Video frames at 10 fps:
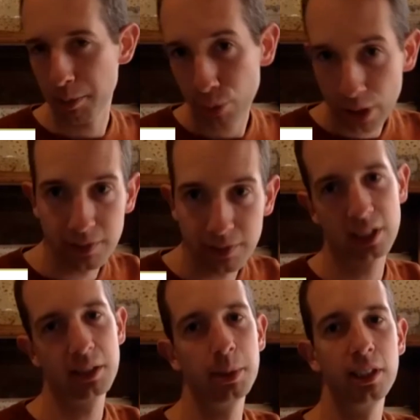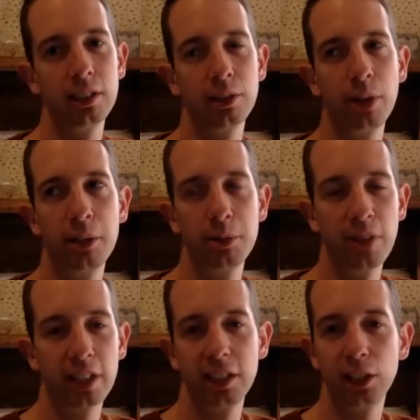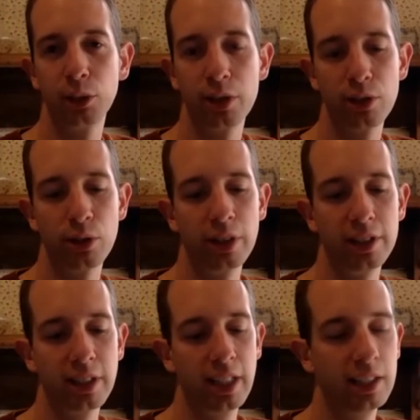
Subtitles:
previously been the realm of architectural historians,